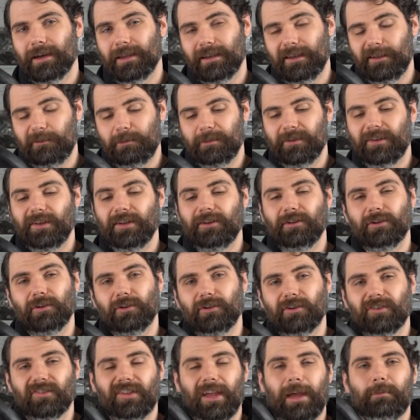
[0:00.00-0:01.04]
This
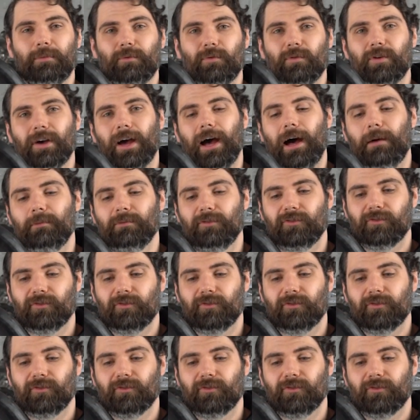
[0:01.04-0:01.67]
particular example comes